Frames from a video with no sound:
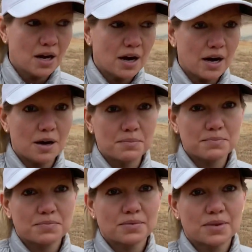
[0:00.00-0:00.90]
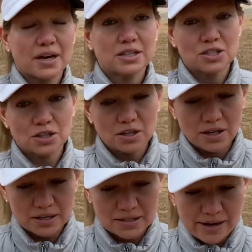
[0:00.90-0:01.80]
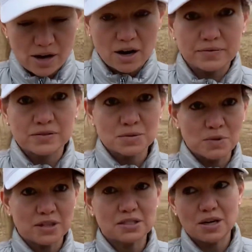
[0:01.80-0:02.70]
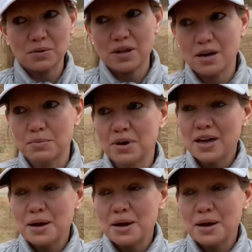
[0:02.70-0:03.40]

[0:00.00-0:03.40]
um, I took a day off, spent the day with him,